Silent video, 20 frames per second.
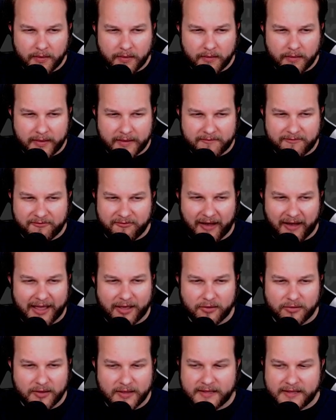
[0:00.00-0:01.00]
like,
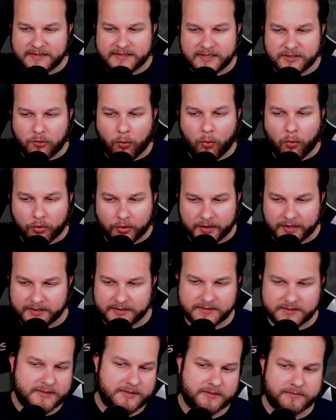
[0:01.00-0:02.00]
violins and
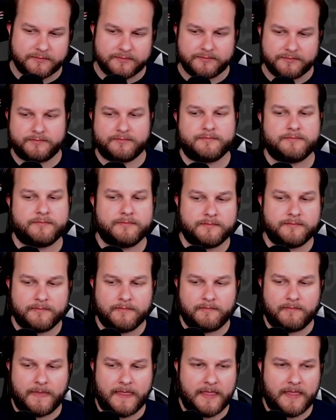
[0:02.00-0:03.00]
organs.
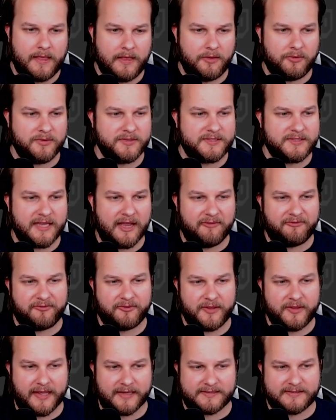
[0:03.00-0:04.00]
It was
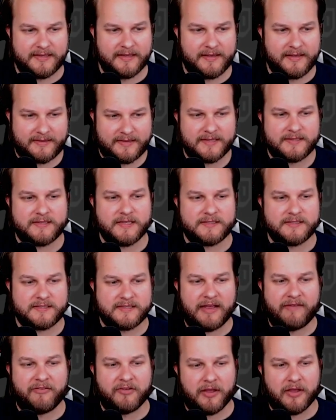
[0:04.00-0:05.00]
definitely, this is
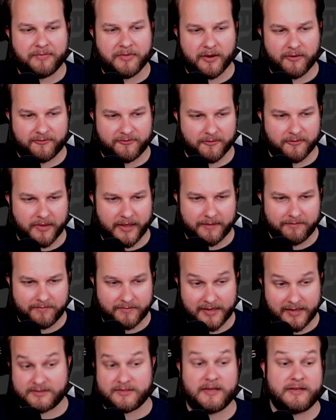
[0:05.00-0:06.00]
definitely up there for me.
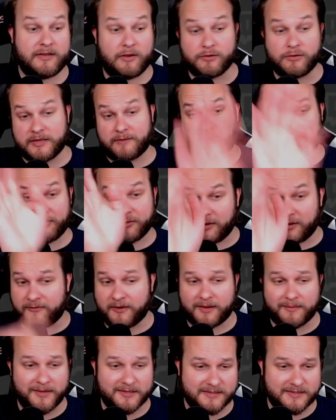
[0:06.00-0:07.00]
That goes on for 30
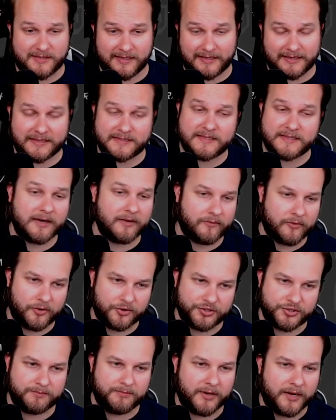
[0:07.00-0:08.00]
fucking minutes. This is like an extended
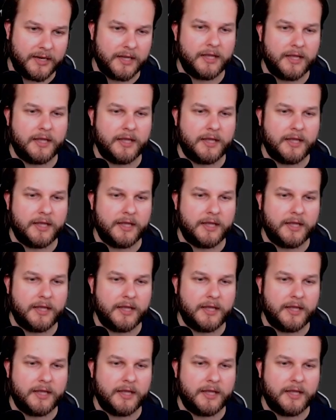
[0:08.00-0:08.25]
version. But